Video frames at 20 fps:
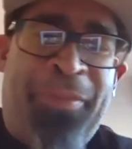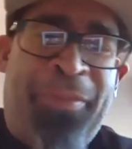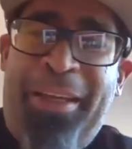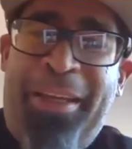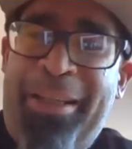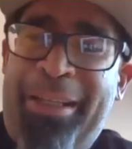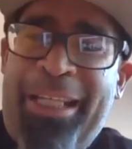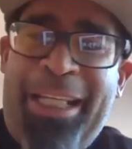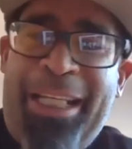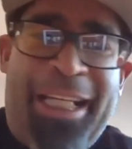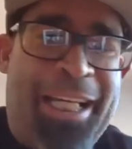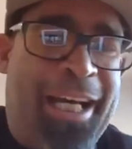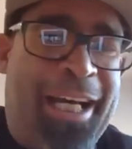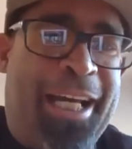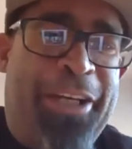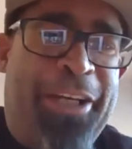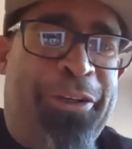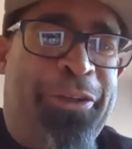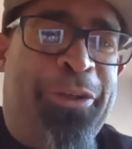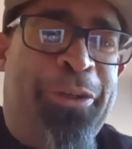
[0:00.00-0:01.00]
you
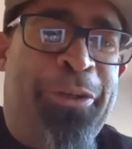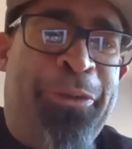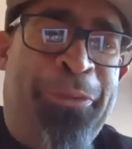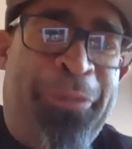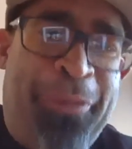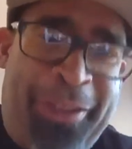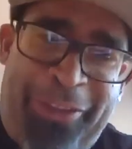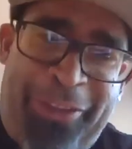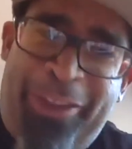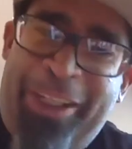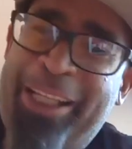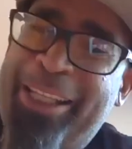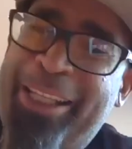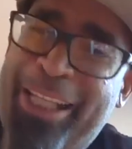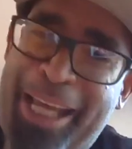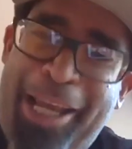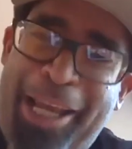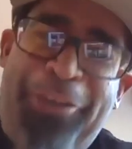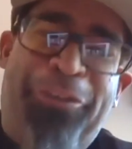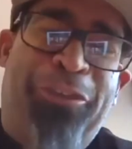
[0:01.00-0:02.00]
got it, dude. It's like,
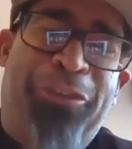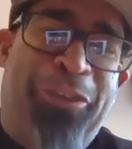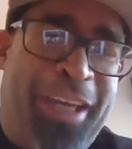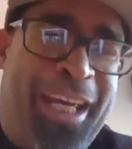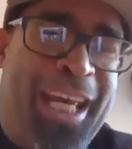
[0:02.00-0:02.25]
thanks.